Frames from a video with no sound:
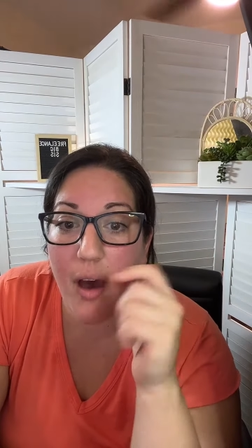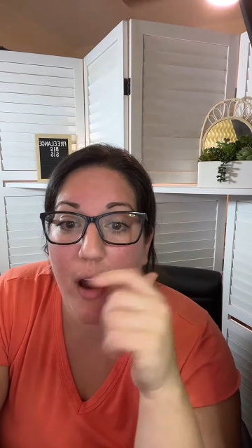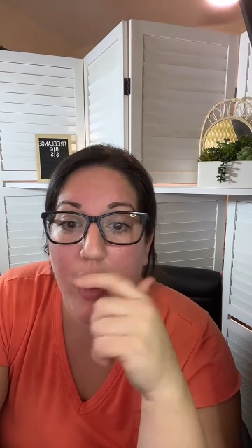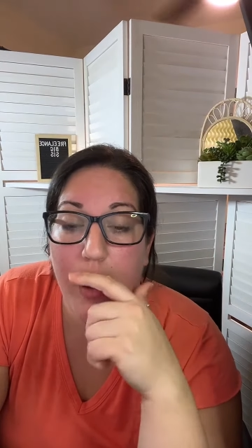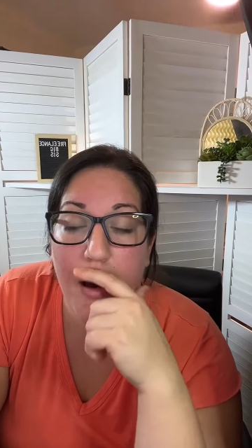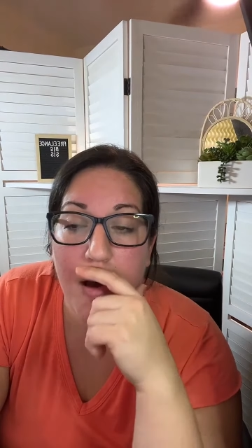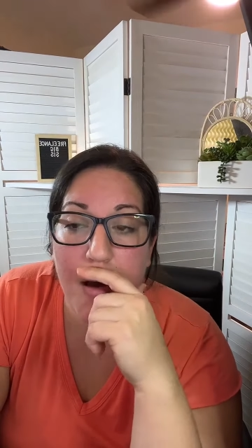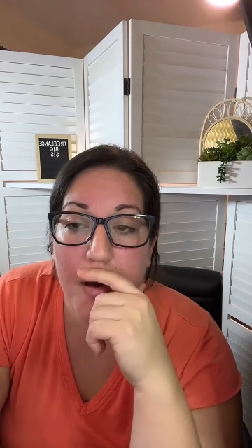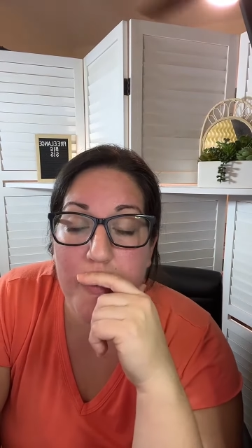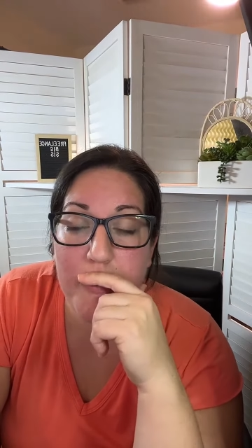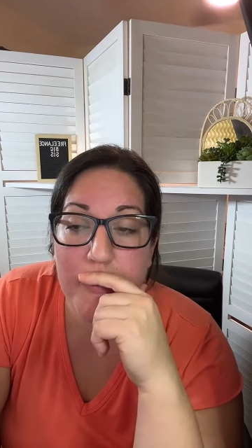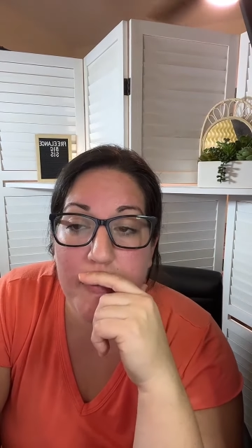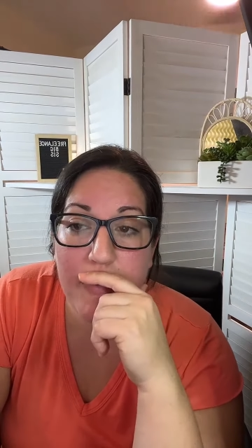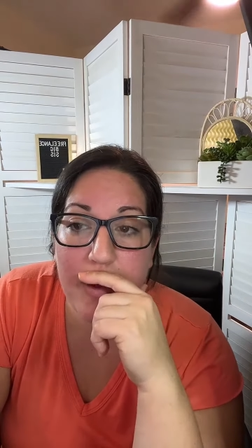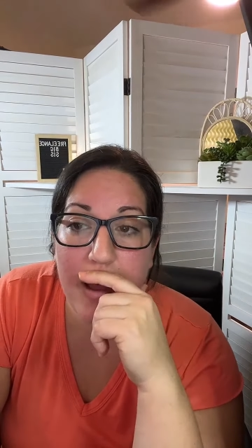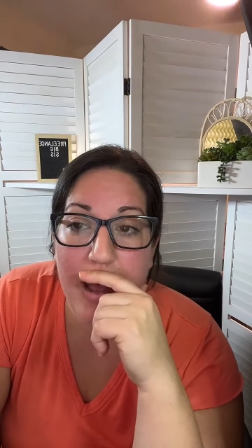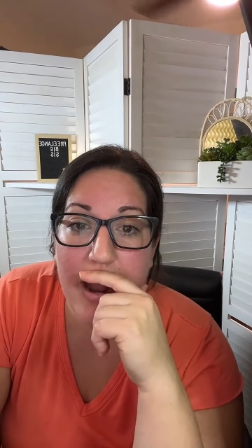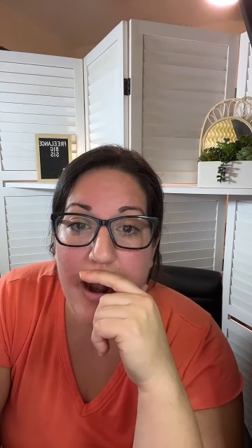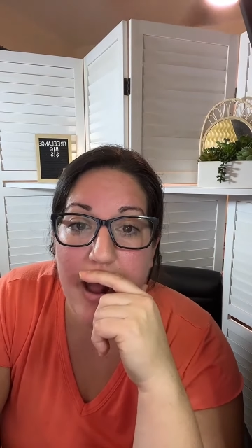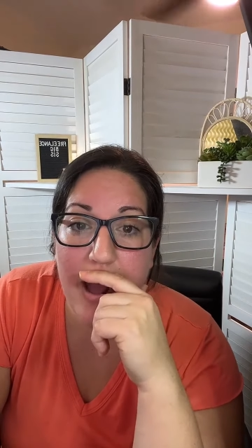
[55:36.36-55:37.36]
Um,
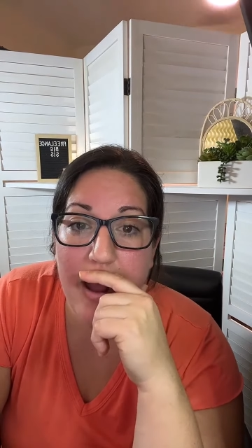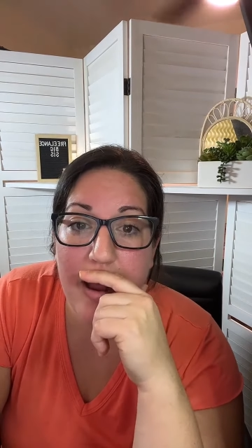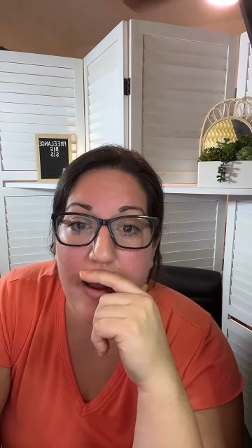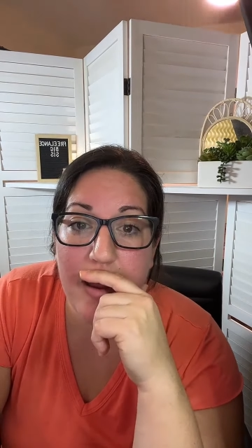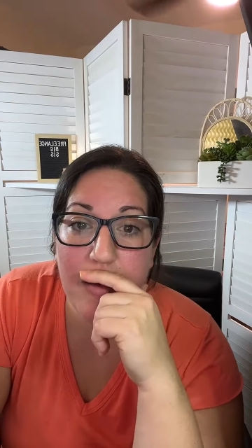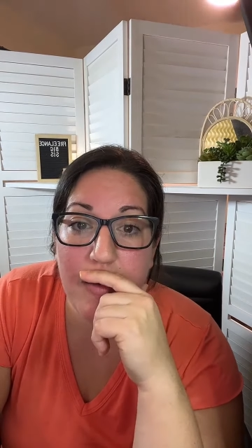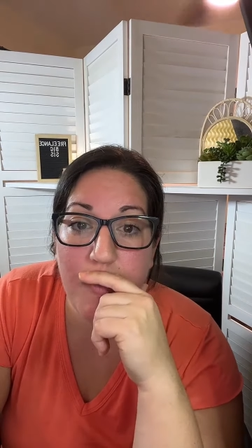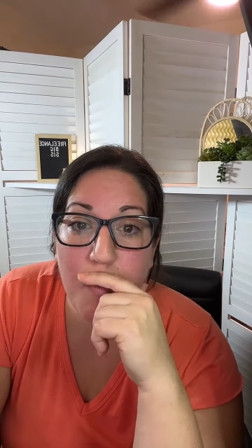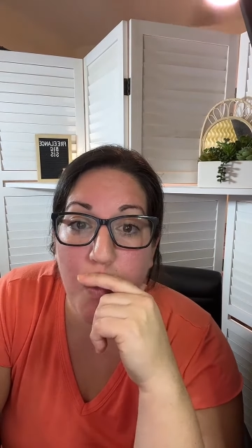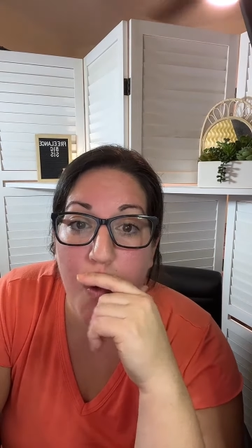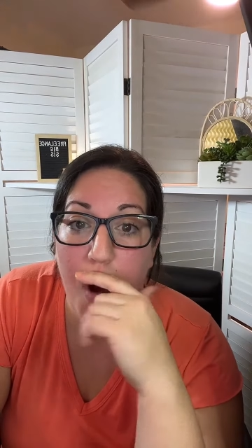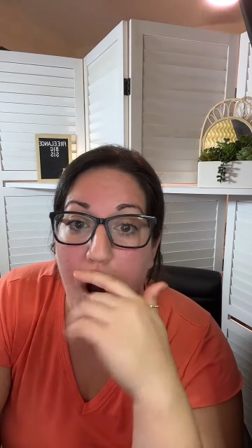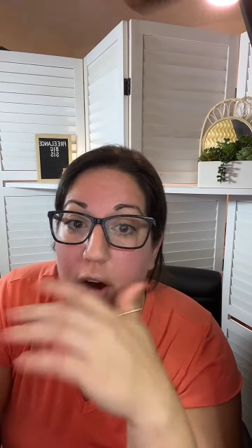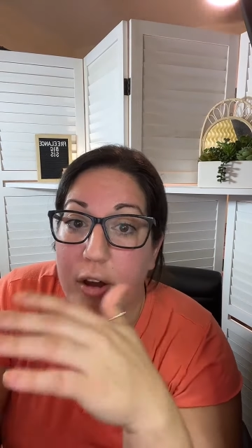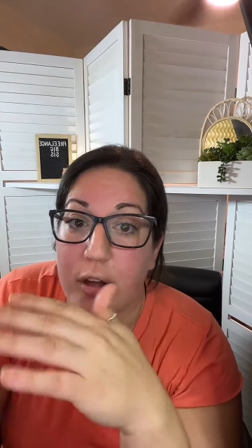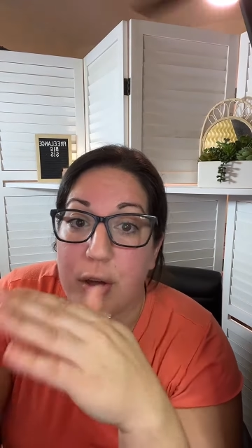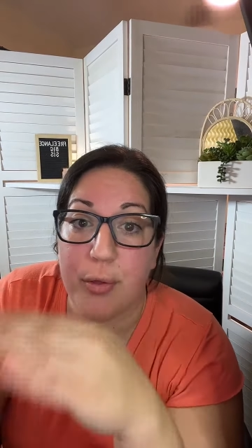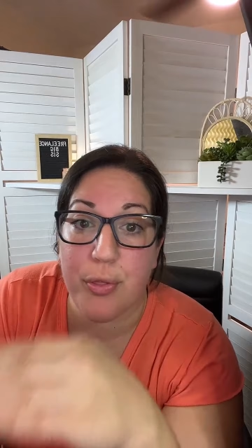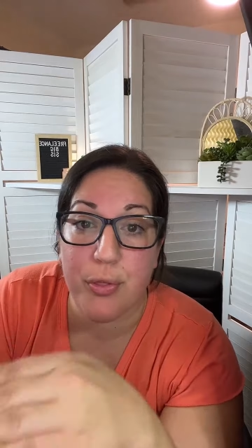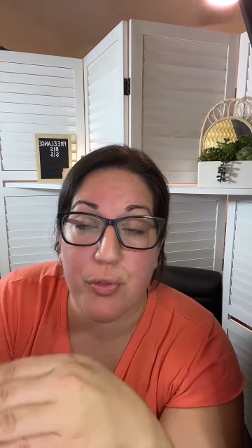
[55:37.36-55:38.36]
and I
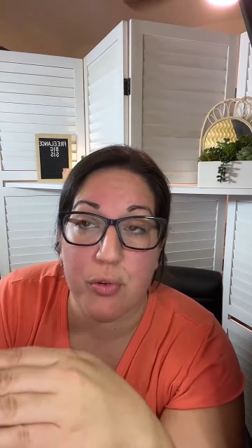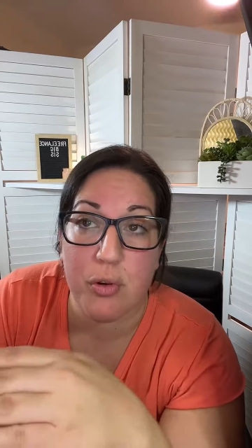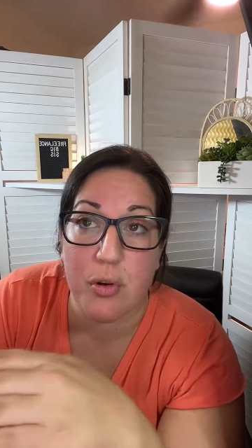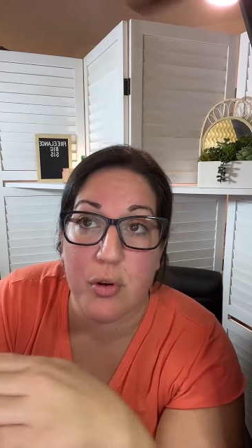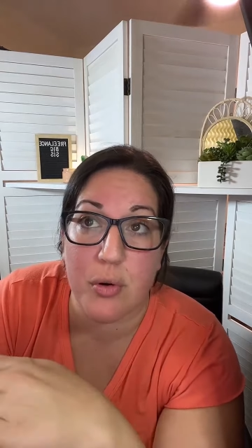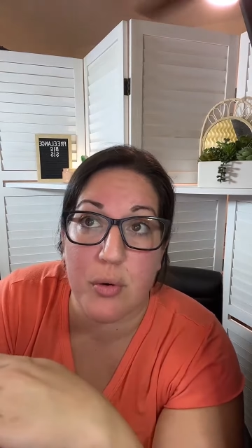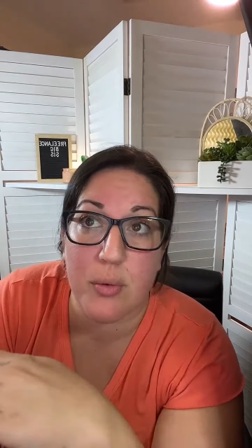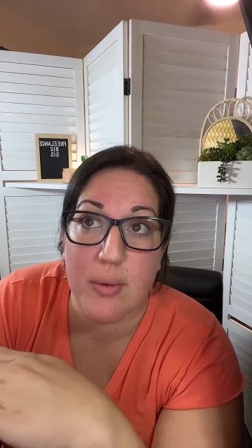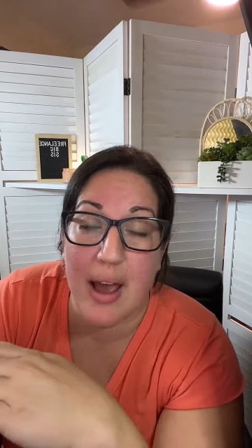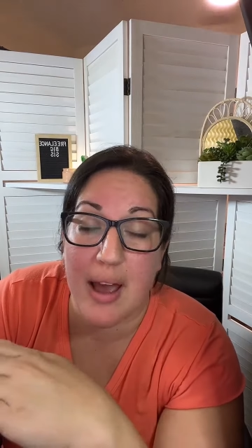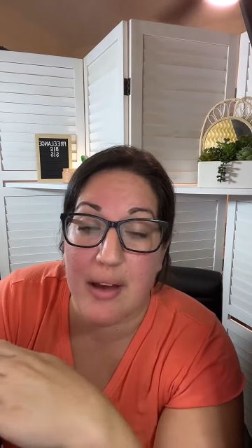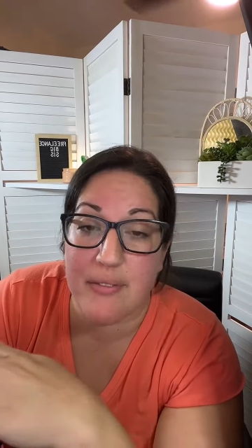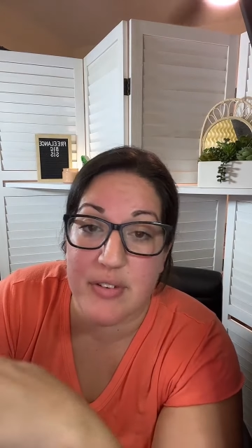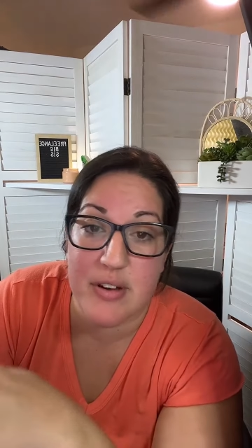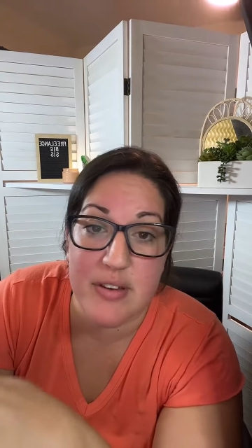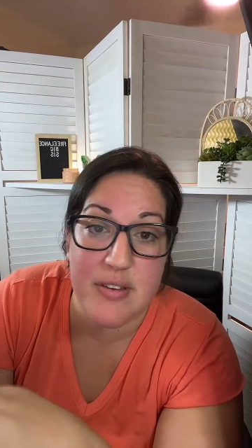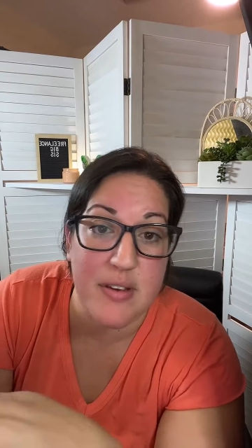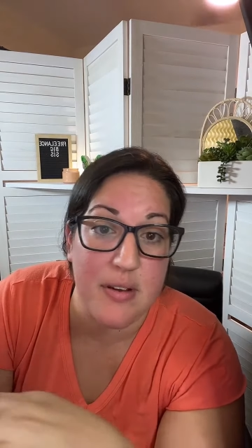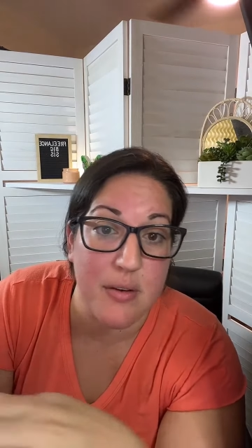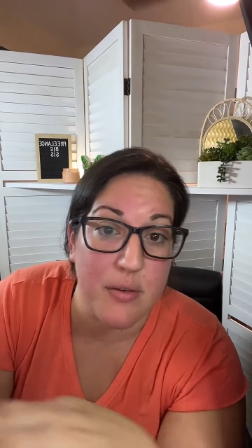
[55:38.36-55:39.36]
walk you through
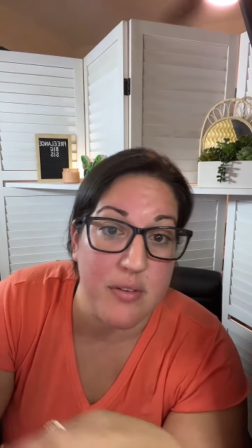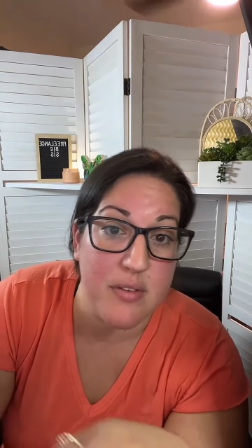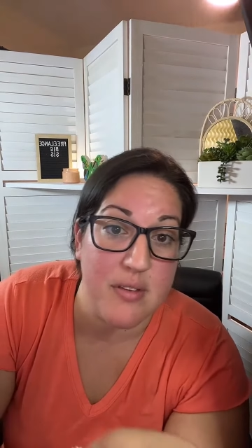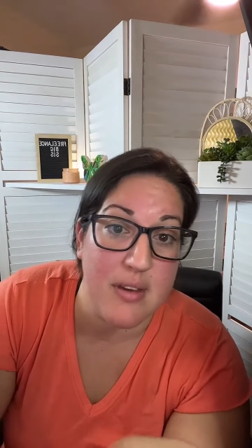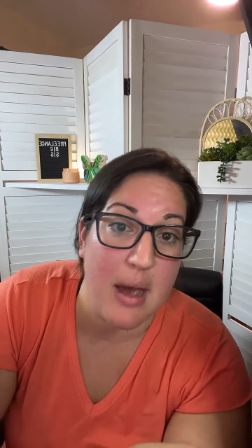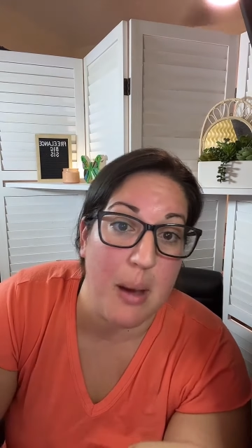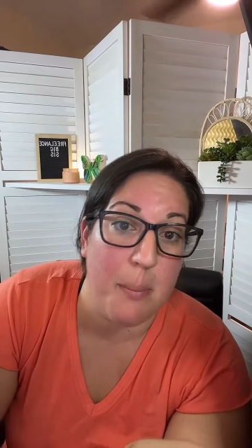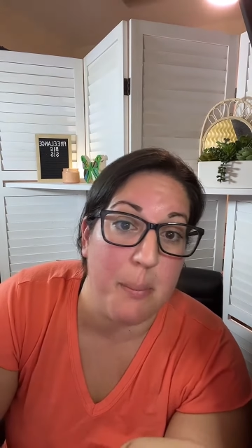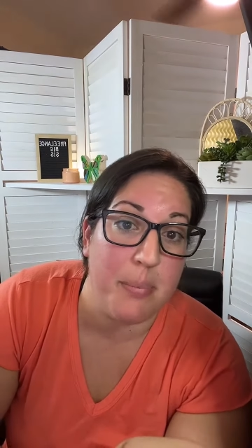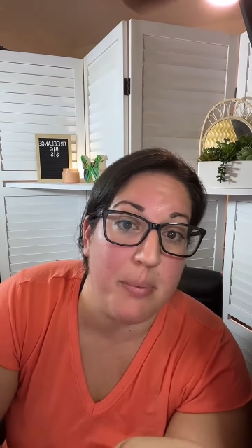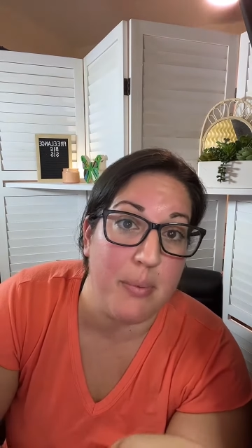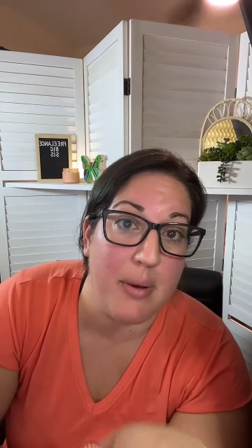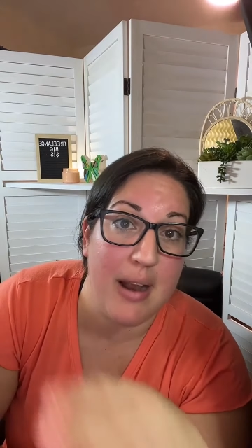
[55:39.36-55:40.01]
every single step